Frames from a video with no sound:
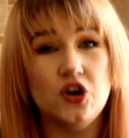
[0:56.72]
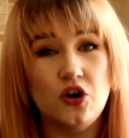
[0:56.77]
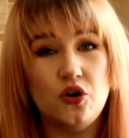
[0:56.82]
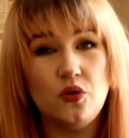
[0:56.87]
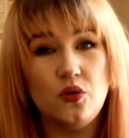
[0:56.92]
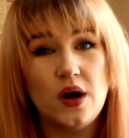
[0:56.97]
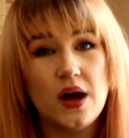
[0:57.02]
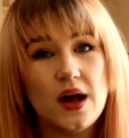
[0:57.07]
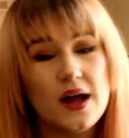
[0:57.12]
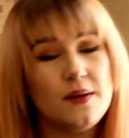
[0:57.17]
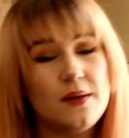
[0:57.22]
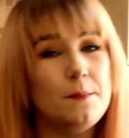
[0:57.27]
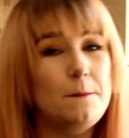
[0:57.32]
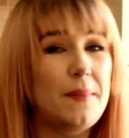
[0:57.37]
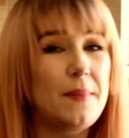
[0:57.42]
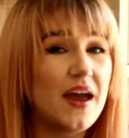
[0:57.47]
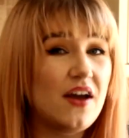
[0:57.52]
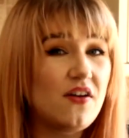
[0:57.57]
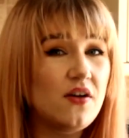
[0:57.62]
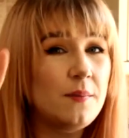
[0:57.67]
dough.
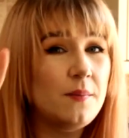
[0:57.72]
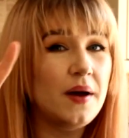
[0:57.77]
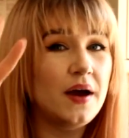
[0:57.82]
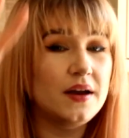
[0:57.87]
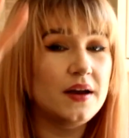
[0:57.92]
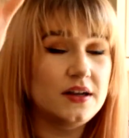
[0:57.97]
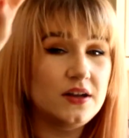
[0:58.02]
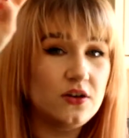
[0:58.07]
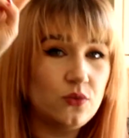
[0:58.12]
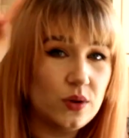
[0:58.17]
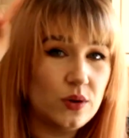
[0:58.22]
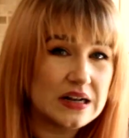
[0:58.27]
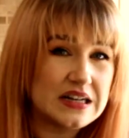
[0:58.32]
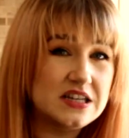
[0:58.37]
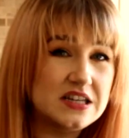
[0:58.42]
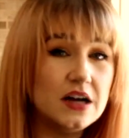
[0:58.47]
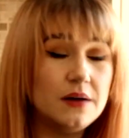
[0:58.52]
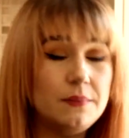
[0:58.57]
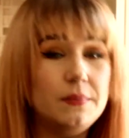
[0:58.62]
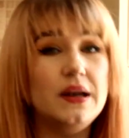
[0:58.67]
Bear in mind, we're
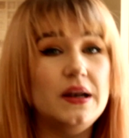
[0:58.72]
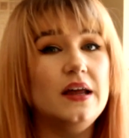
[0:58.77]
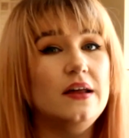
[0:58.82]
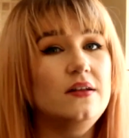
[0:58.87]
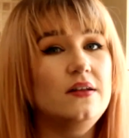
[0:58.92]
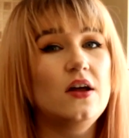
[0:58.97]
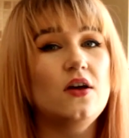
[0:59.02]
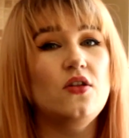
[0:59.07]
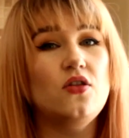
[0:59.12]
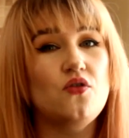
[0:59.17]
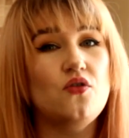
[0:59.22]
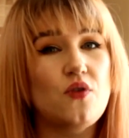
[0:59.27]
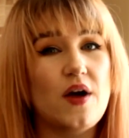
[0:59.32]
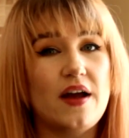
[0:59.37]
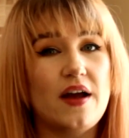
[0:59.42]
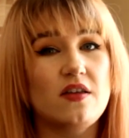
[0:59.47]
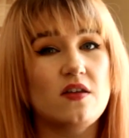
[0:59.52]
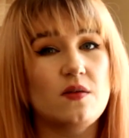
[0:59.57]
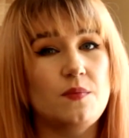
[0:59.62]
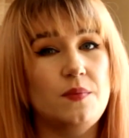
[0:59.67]
doubling the
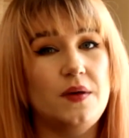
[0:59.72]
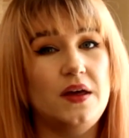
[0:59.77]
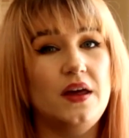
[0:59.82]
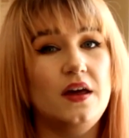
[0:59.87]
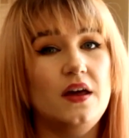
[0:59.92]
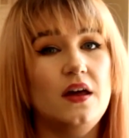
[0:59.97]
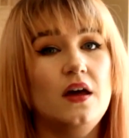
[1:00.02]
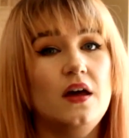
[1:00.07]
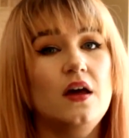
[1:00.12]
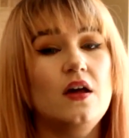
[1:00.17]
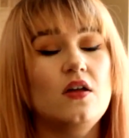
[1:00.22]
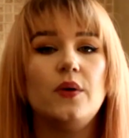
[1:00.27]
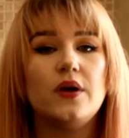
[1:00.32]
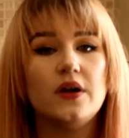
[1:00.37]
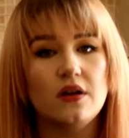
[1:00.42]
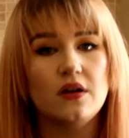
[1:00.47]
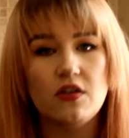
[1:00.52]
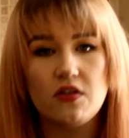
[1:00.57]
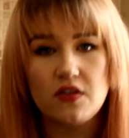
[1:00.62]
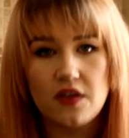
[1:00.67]
recipe.
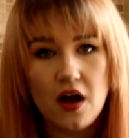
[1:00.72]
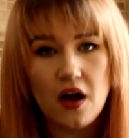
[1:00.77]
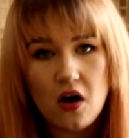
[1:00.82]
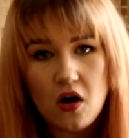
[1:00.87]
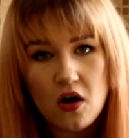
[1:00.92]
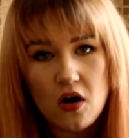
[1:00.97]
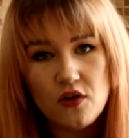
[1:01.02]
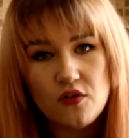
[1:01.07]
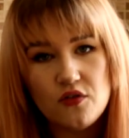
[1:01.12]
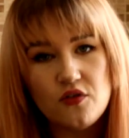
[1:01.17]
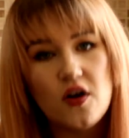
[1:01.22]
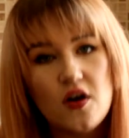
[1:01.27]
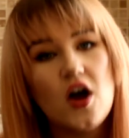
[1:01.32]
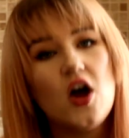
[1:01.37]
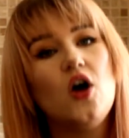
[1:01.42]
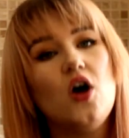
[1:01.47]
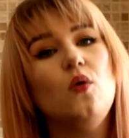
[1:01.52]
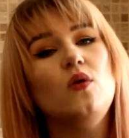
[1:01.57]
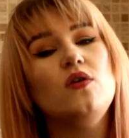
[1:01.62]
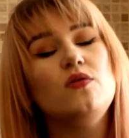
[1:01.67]
We're going to start off
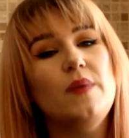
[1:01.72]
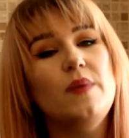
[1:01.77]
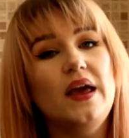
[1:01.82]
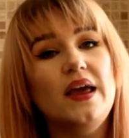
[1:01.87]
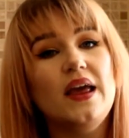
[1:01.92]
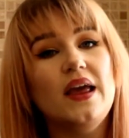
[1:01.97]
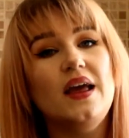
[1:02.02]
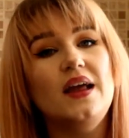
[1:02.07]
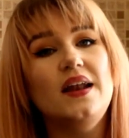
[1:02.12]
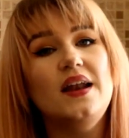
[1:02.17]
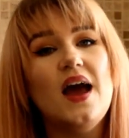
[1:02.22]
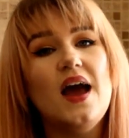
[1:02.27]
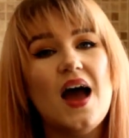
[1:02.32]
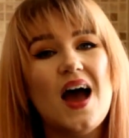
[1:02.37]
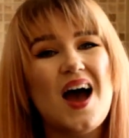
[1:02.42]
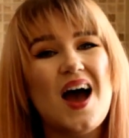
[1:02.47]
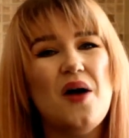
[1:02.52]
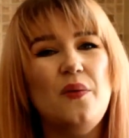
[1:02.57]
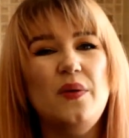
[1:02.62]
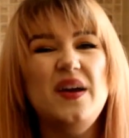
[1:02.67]
with making
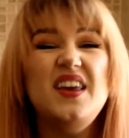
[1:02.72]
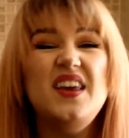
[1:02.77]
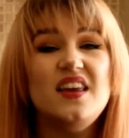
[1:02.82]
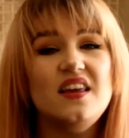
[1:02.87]
our